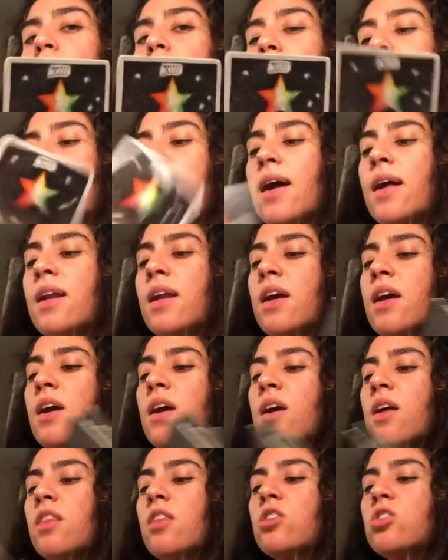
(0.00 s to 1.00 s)
upright, and
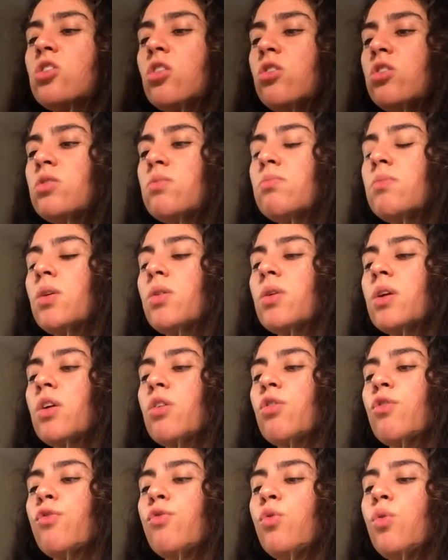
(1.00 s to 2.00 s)
the Star is mirroring
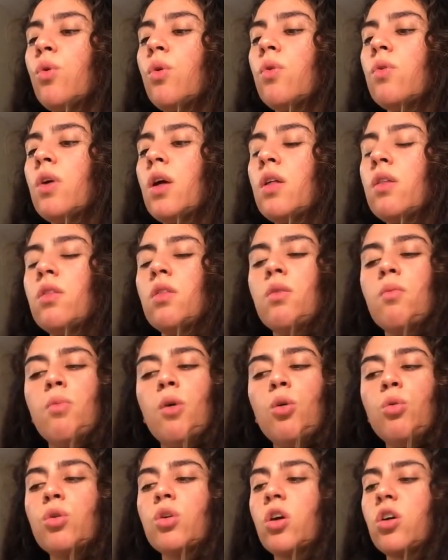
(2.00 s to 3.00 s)
here the Fool, and
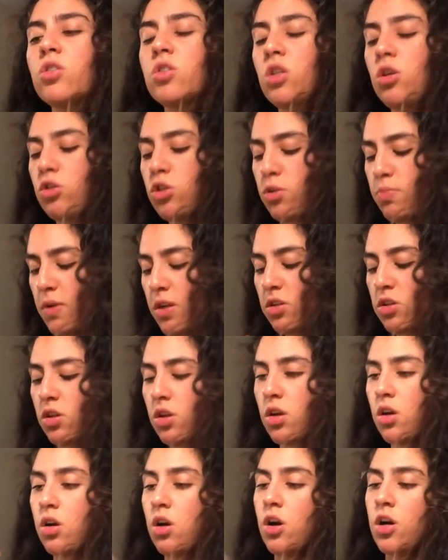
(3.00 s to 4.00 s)
both cards here speak to
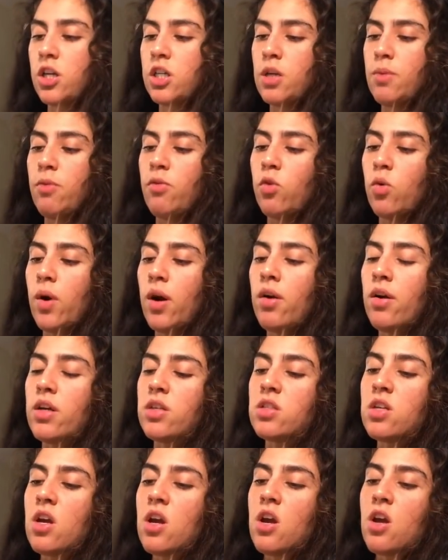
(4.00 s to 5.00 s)
the archetype of
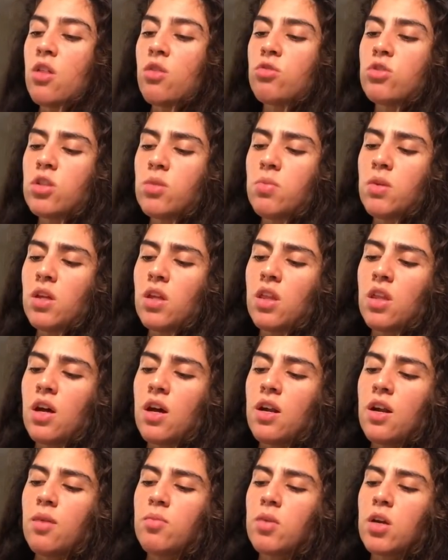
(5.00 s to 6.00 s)
Aquarius. There's something
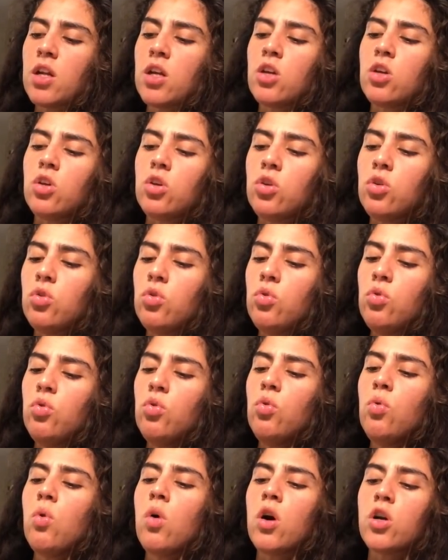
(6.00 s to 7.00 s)
that I'm getting
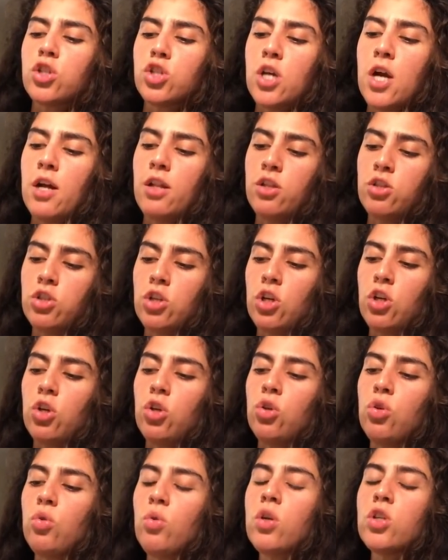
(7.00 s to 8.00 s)
you are challenging
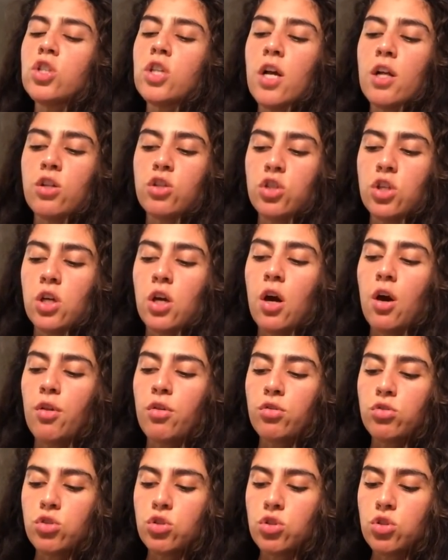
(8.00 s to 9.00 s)

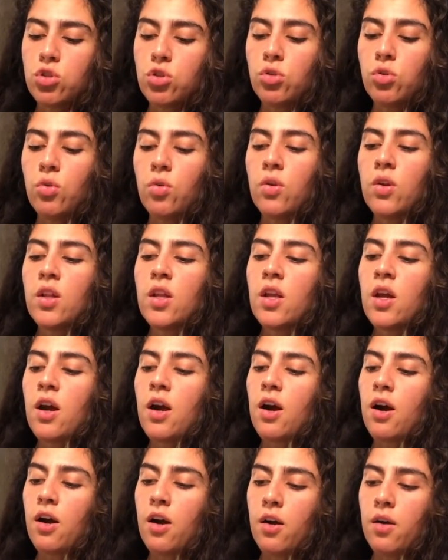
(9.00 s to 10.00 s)
others to
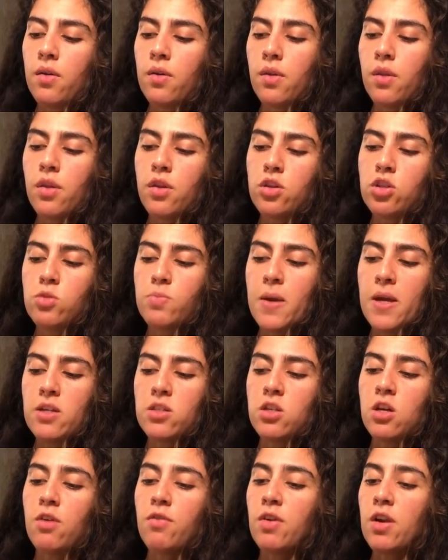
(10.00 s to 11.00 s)
the
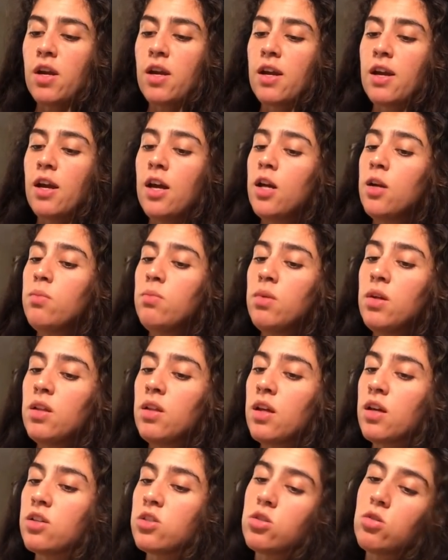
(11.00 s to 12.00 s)
space of, and it can be
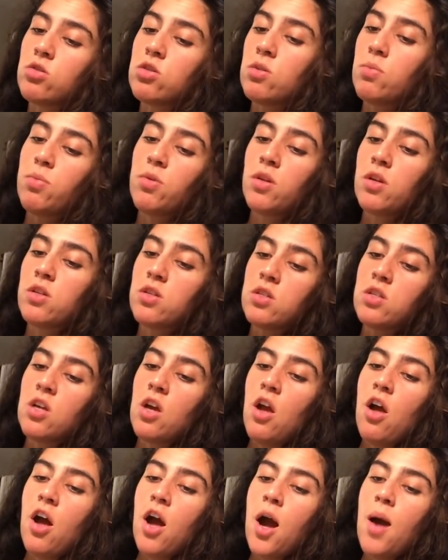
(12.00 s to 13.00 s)
like so simple
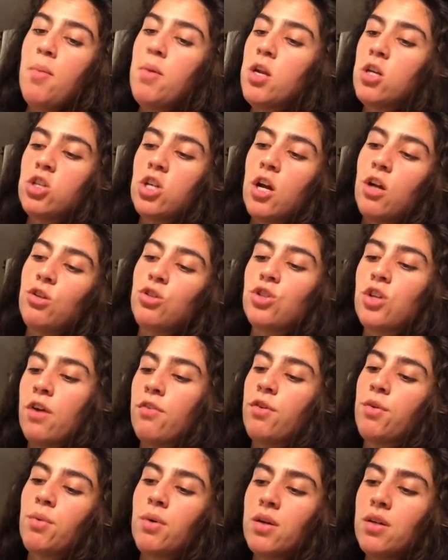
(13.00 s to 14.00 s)
as, I'm gonna challenge
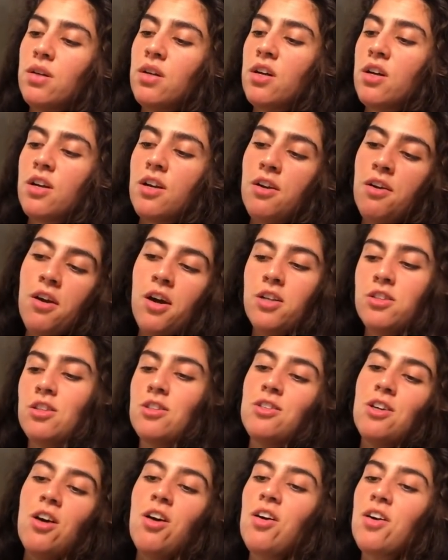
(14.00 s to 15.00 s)
everyone not
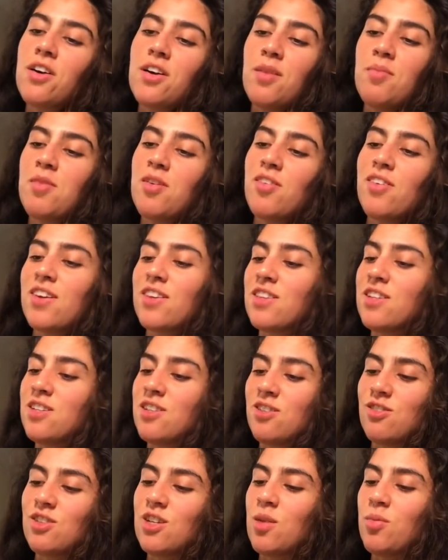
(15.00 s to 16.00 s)
to talk. I'm hearing at the
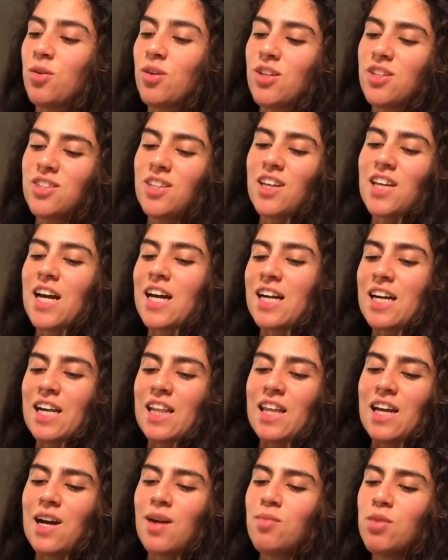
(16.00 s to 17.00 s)
dinner table, it's like that
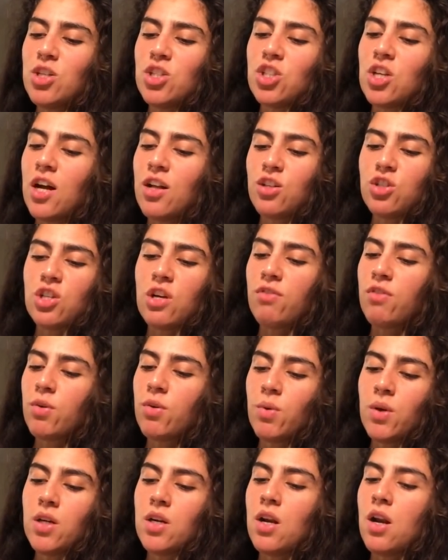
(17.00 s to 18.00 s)
kind of thing. I'm gonna challenge
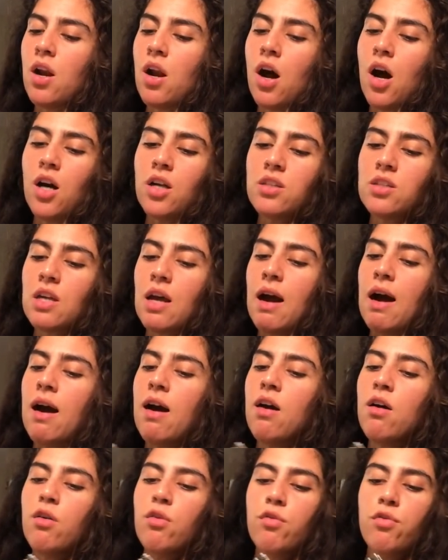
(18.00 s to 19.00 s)
everyone not to
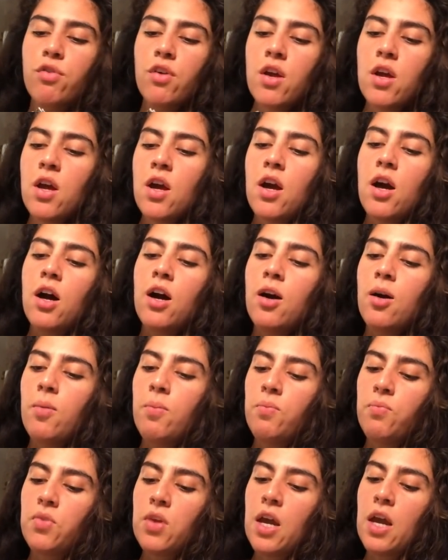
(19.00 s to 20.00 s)
have
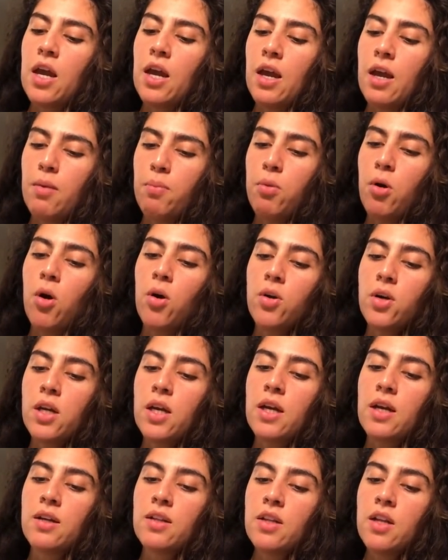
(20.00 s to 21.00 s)
a
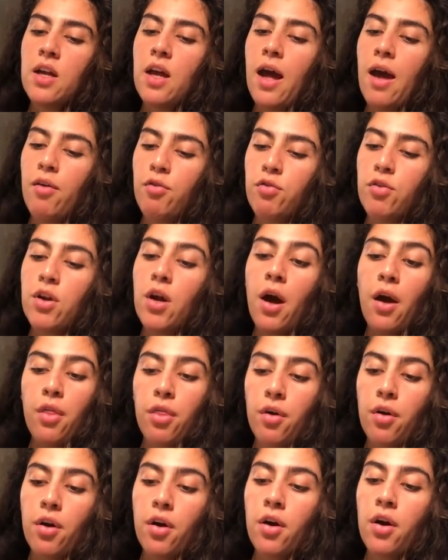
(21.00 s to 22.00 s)
party every
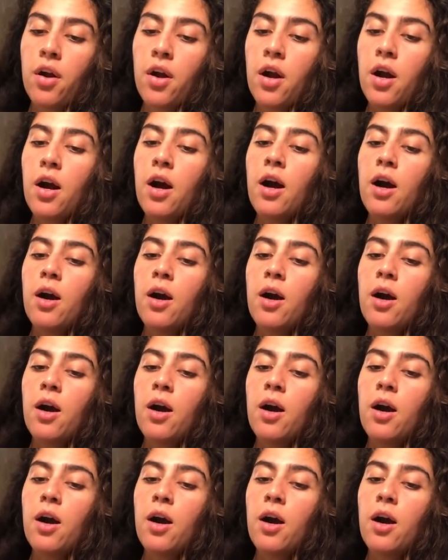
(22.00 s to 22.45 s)
other